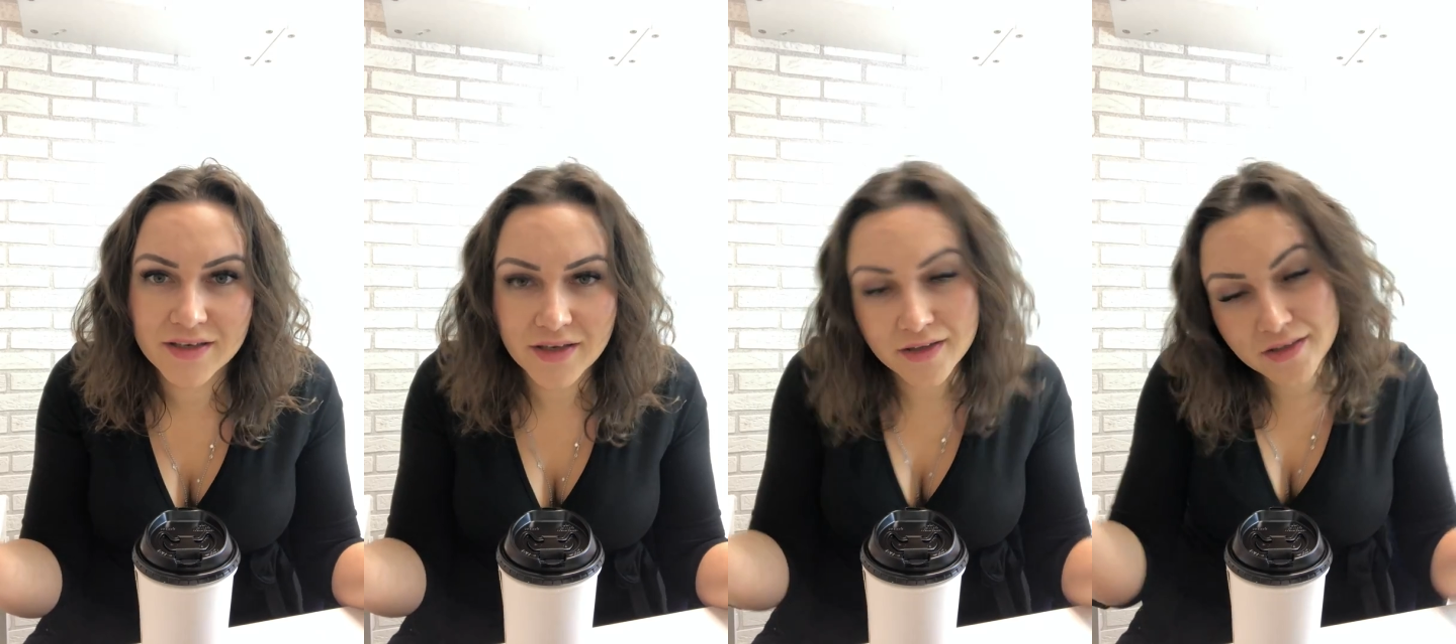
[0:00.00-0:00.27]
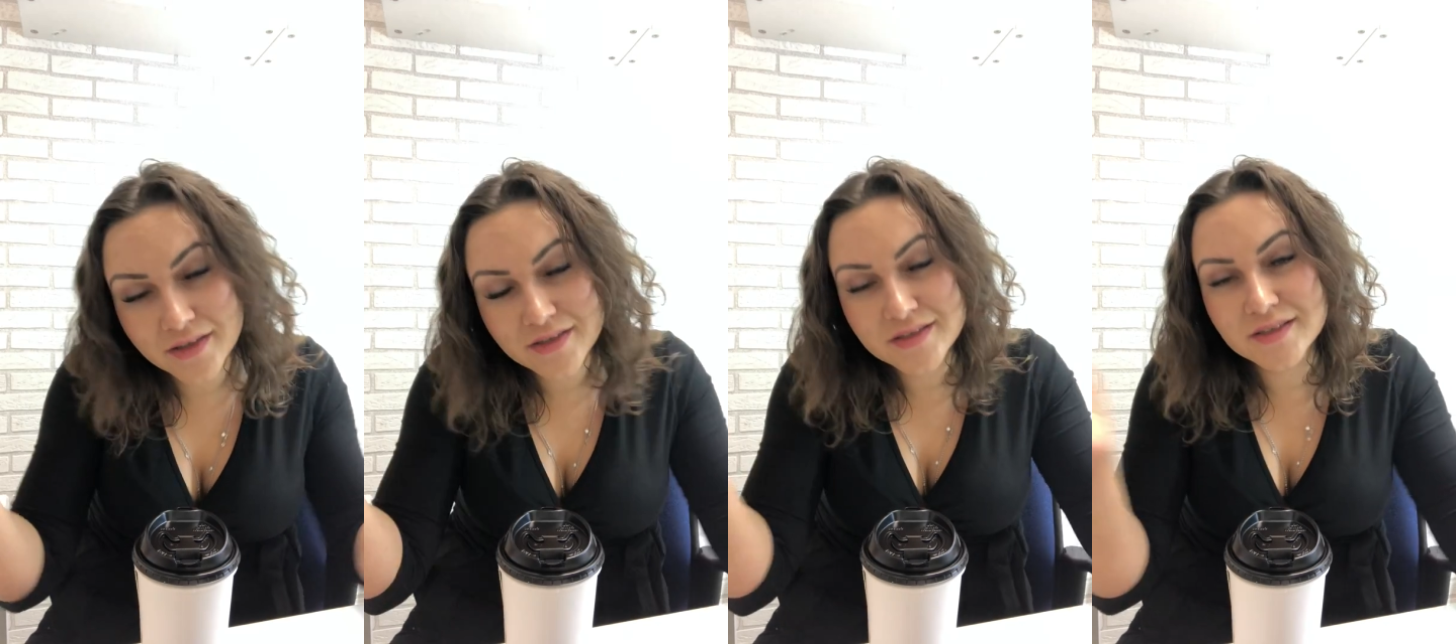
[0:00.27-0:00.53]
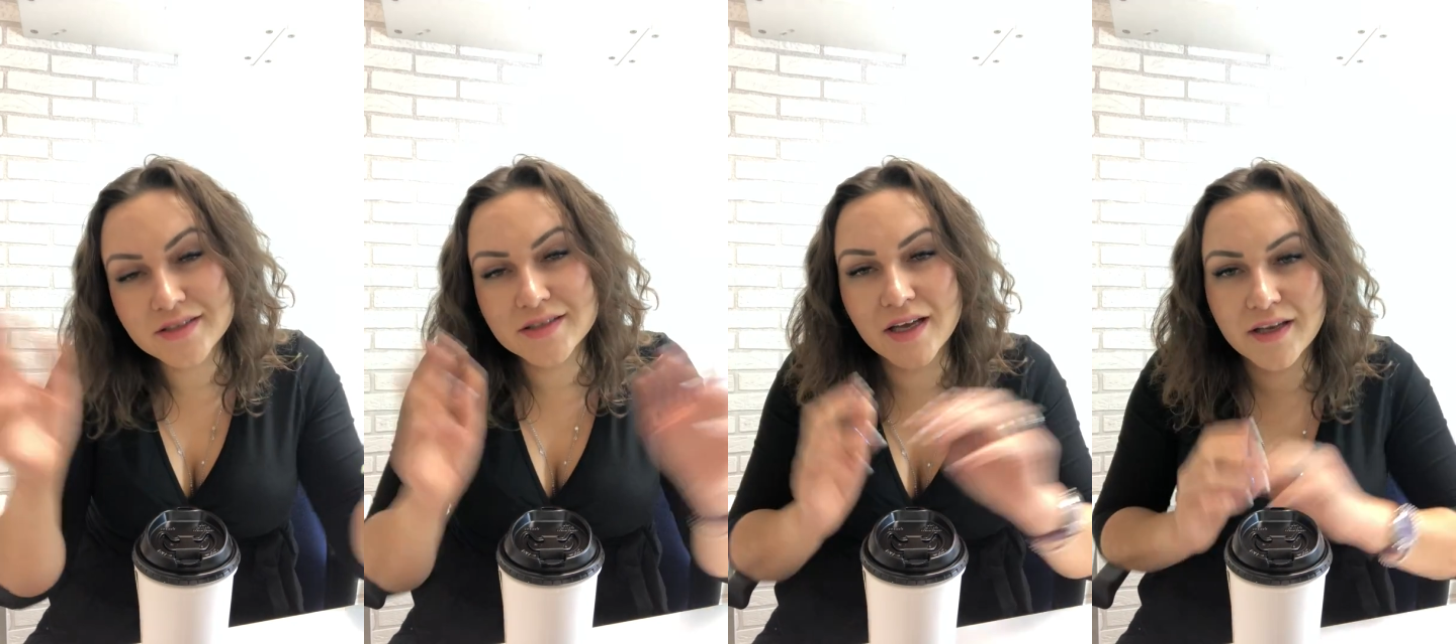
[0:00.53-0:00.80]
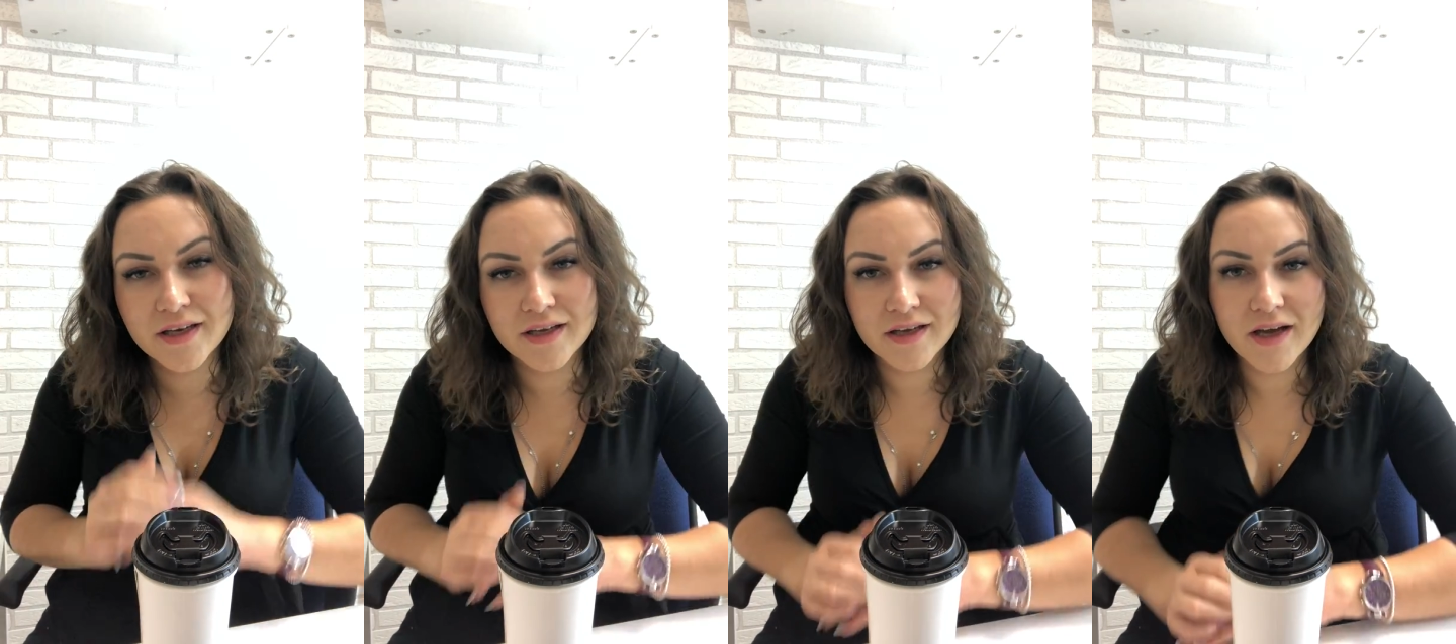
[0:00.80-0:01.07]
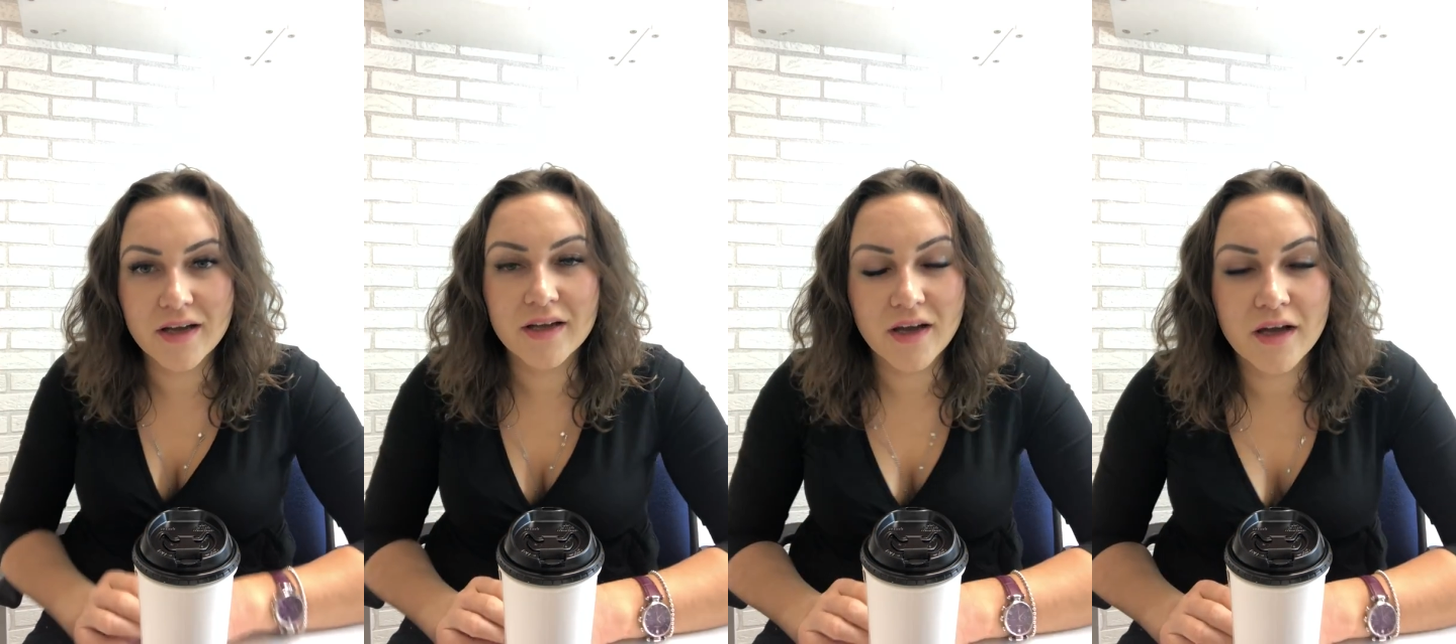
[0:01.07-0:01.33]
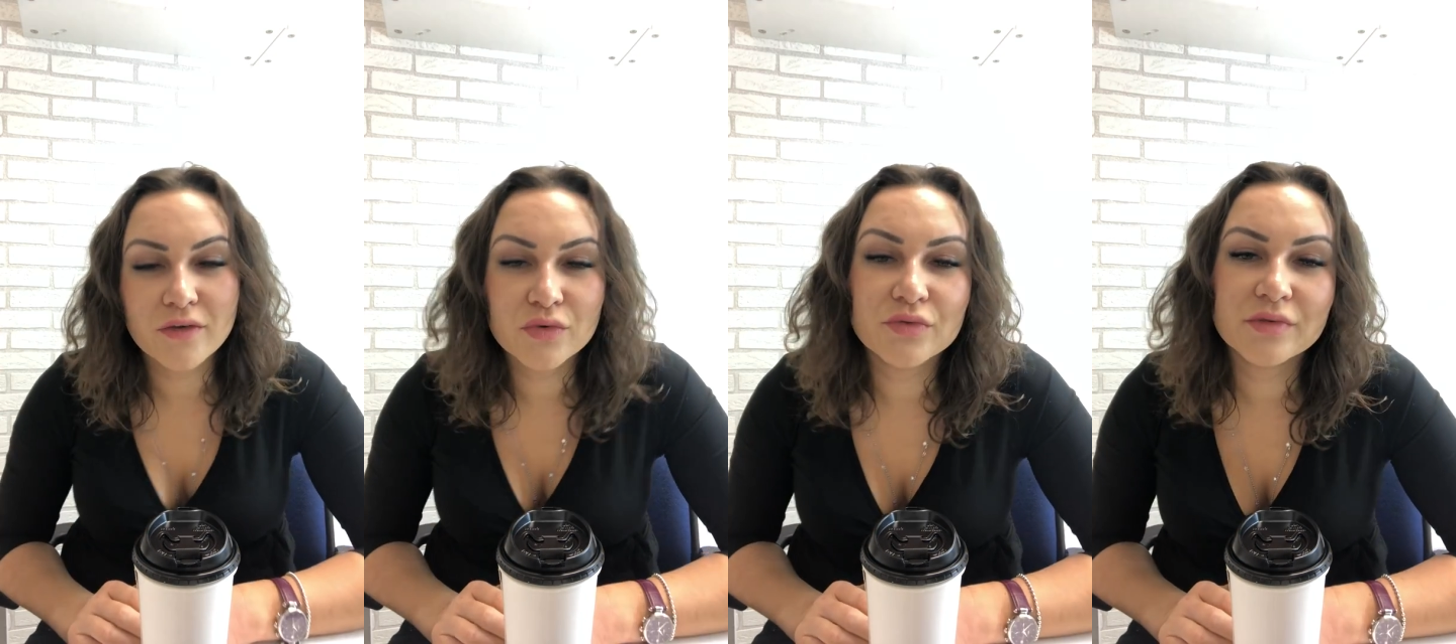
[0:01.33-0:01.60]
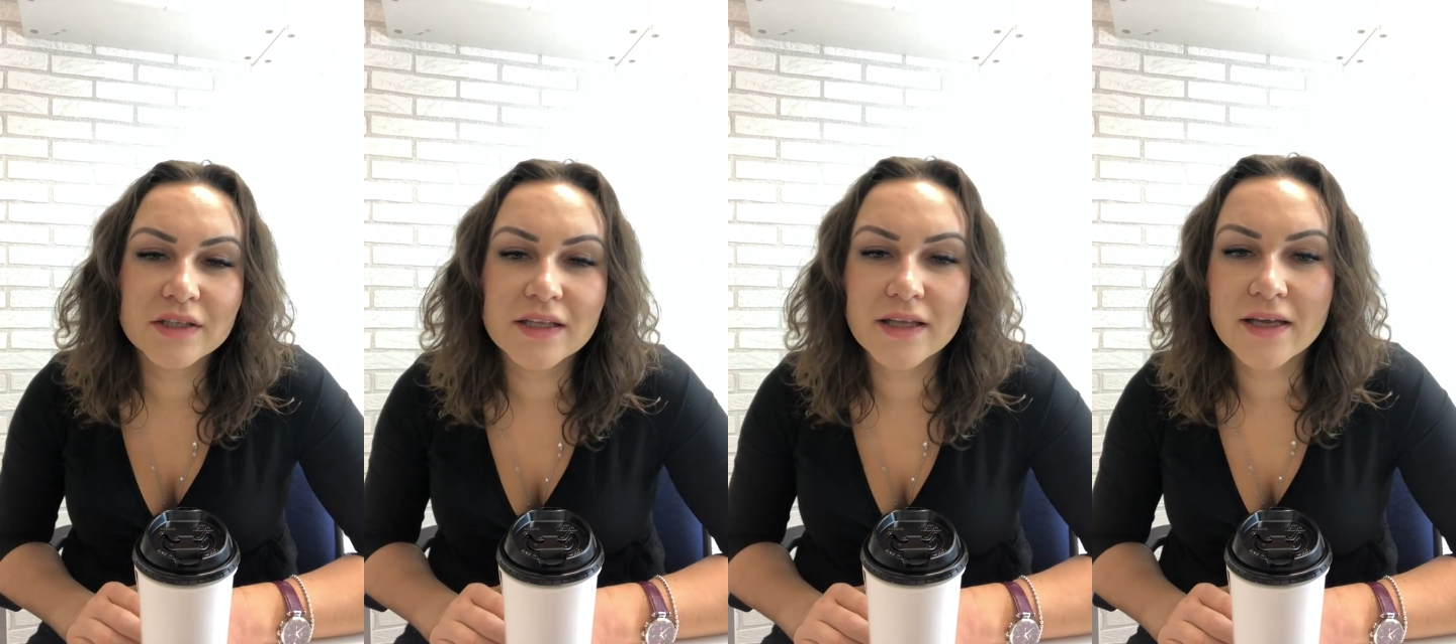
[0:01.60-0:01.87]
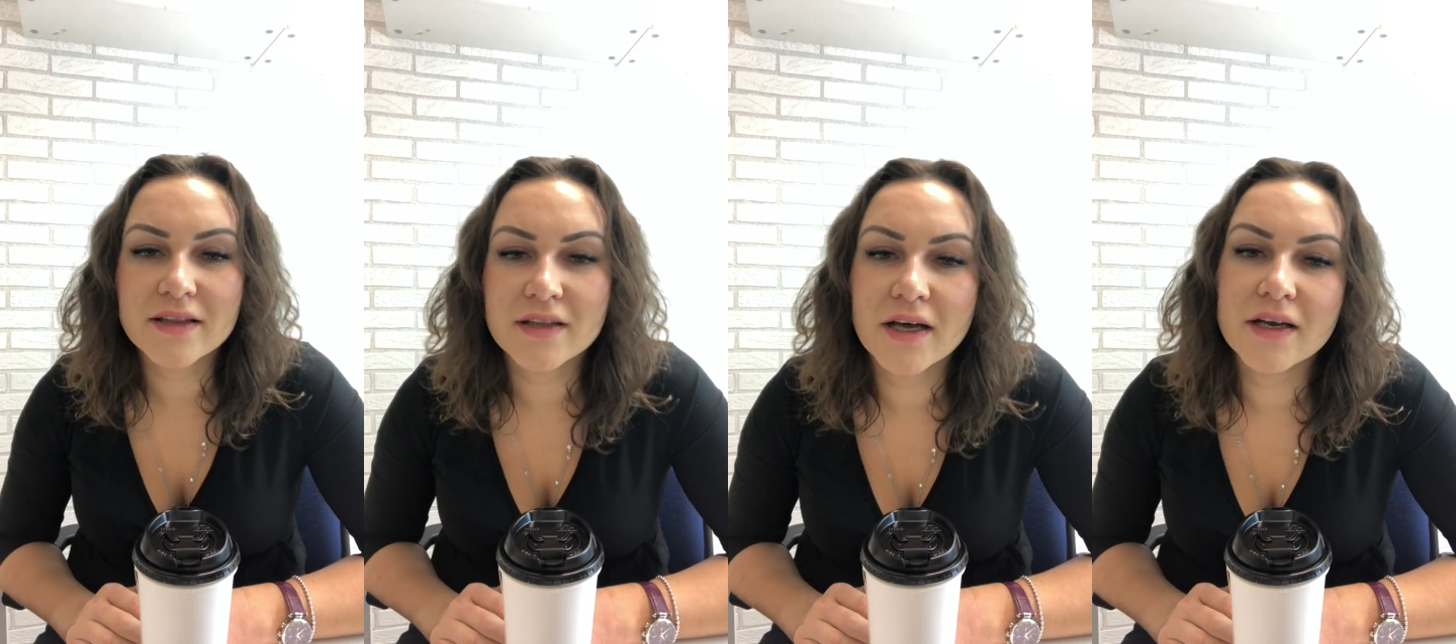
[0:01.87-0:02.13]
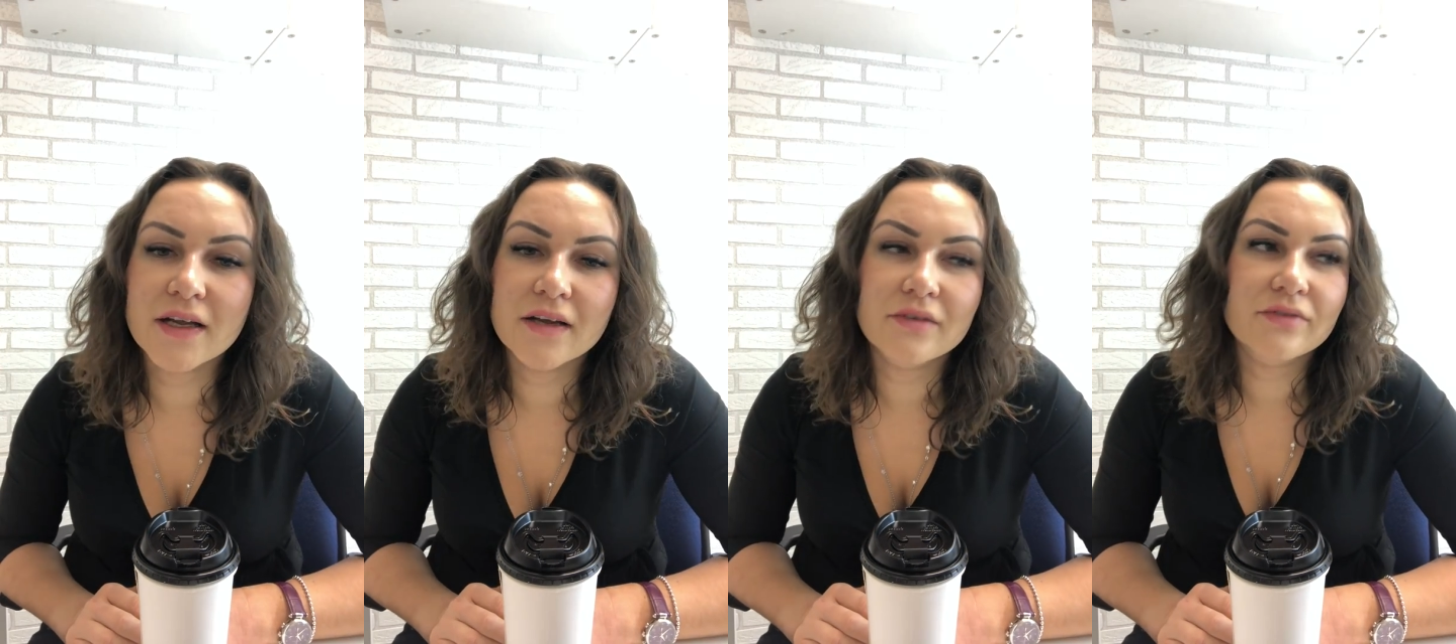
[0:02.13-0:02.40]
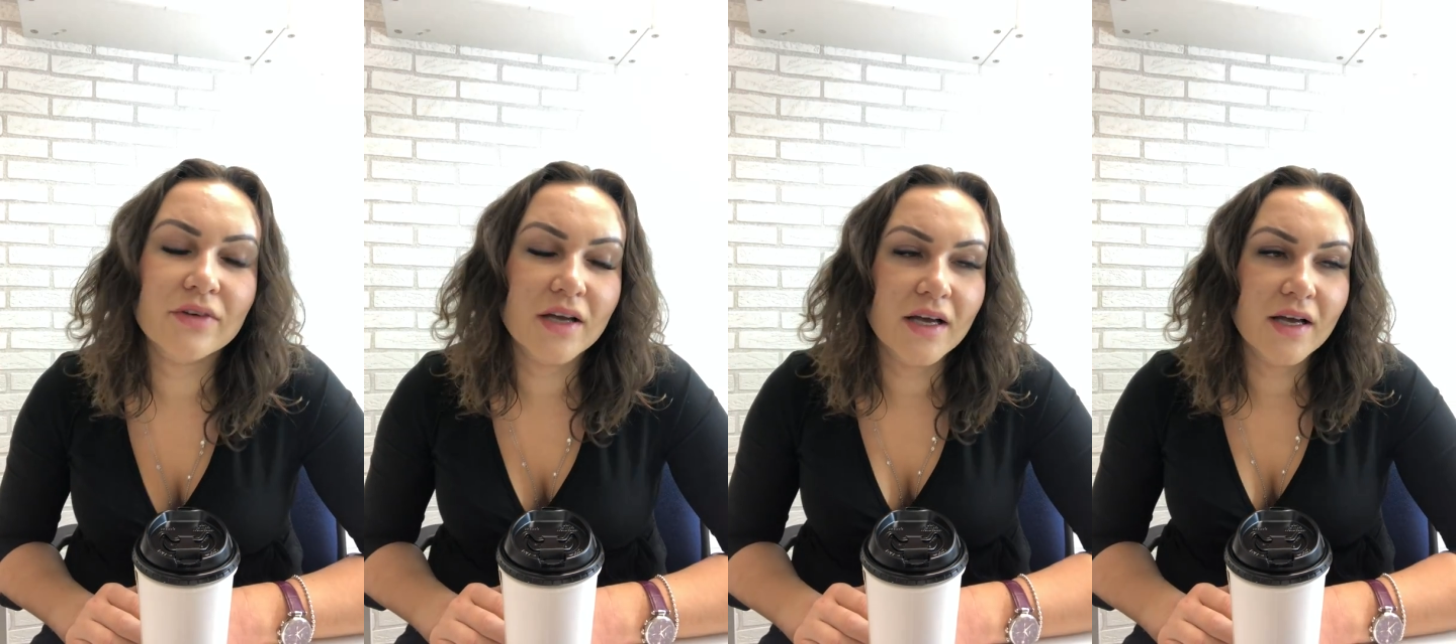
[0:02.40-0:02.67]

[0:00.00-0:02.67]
I think it's exciting. I would really like that if